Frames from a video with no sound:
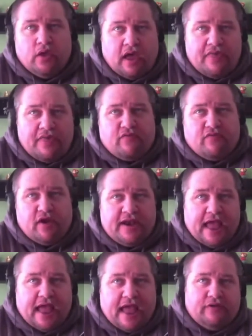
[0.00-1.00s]
I think right
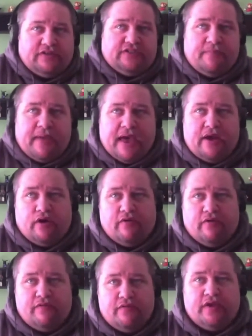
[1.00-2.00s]
now it's just a matter
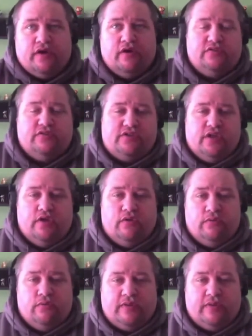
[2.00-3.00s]
of
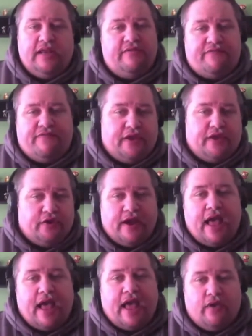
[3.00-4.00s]
they need to figure it
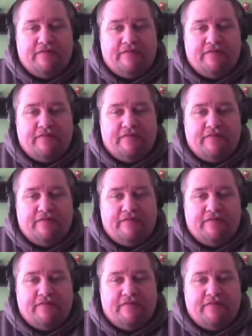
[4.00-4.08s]
out and